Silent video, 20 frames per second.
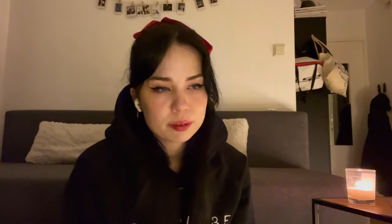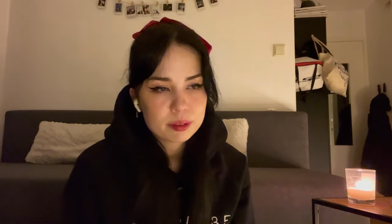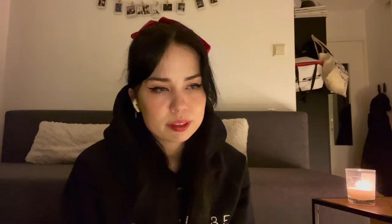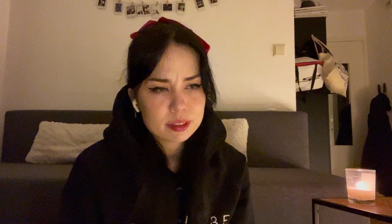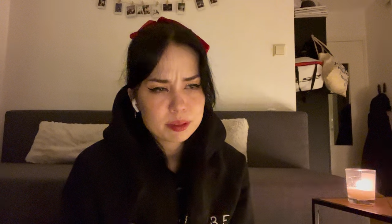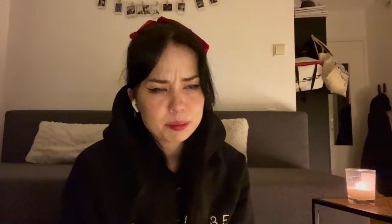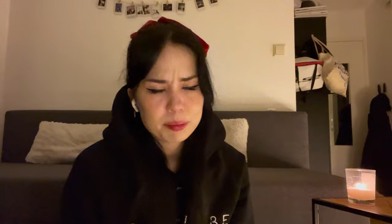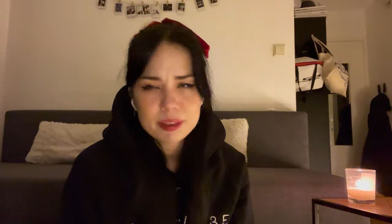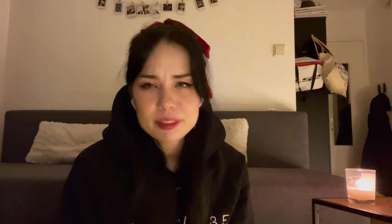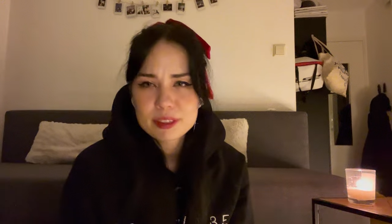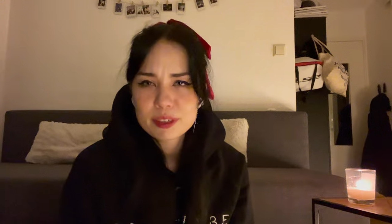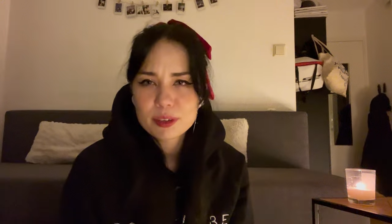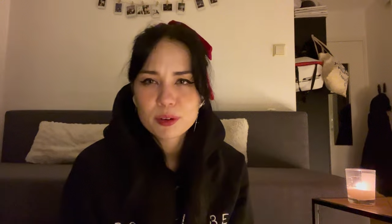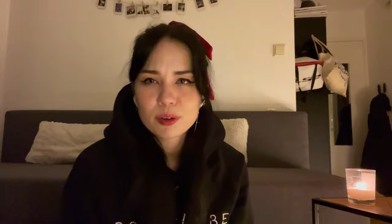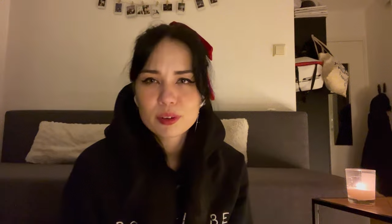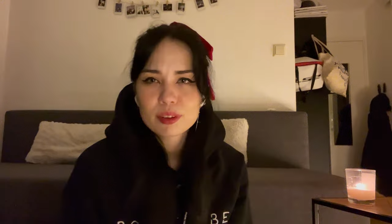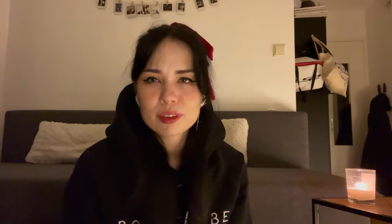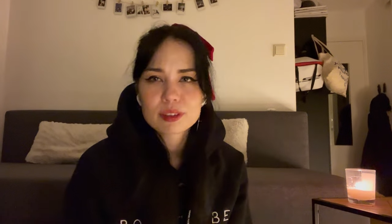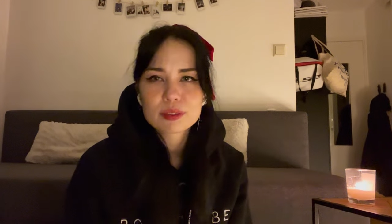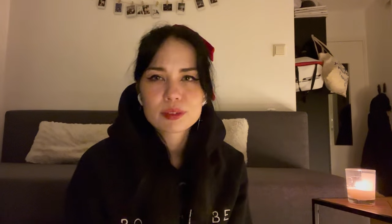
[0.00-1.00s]
an amazing
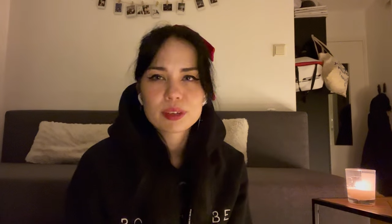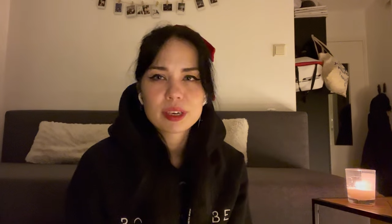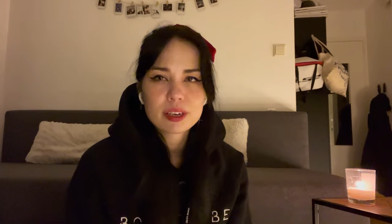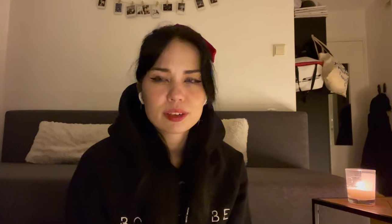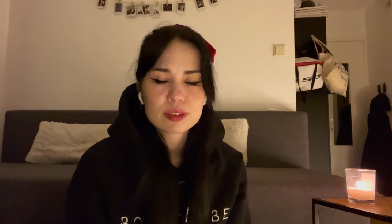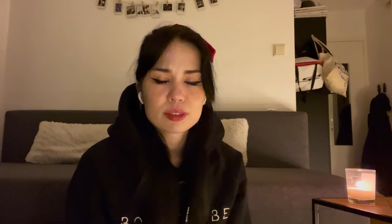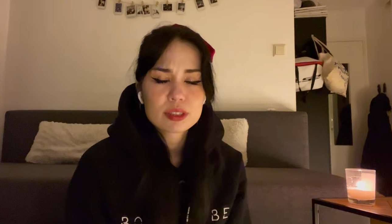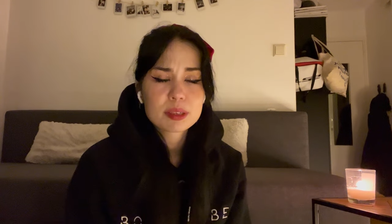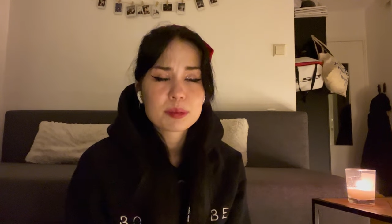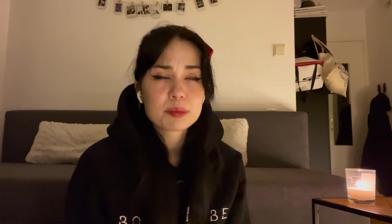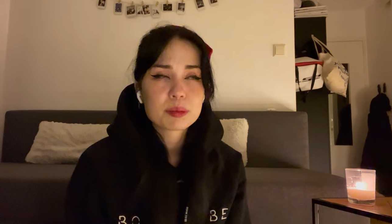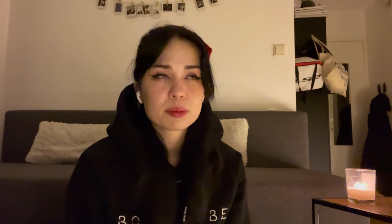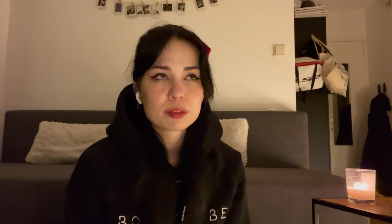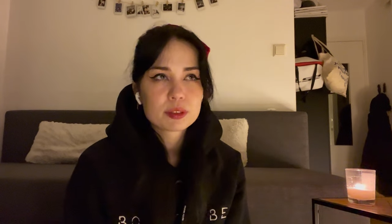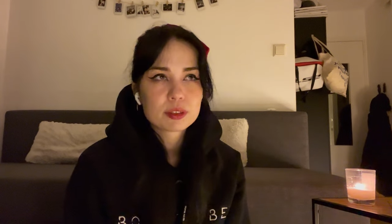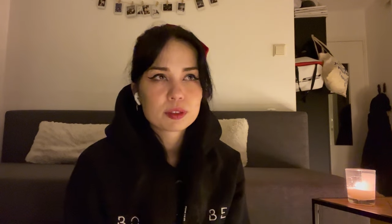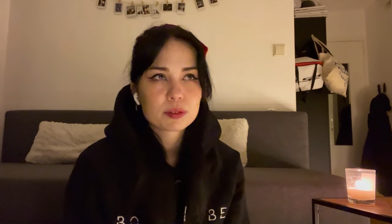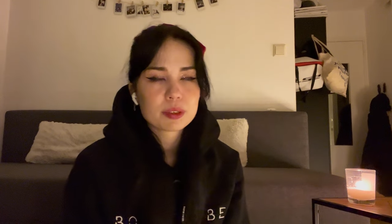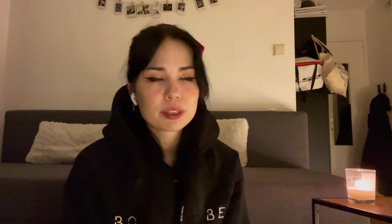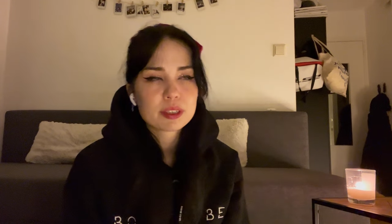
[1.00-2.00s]
author, really simple
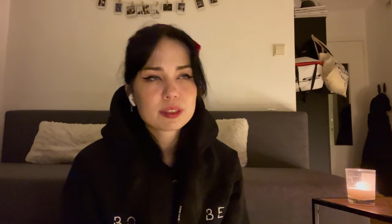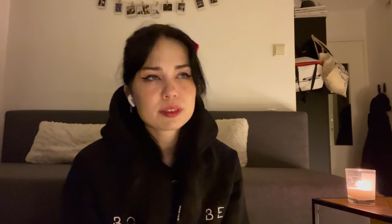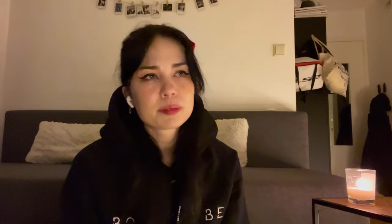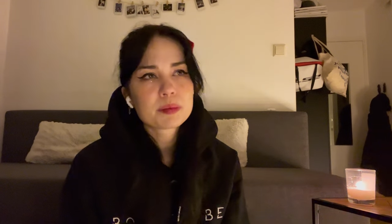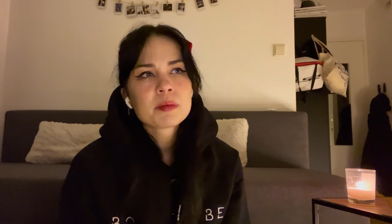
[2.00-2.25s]
to read.